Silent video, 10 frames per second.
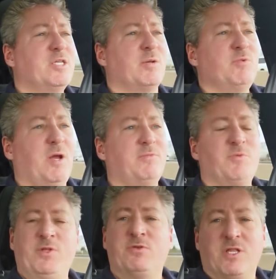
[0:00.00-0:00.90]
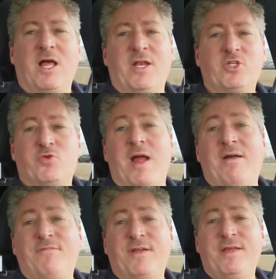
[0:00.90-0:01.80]
Sometimes when there's a lot of
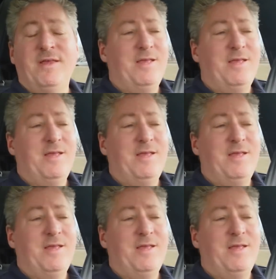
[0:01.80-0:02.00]
traffic,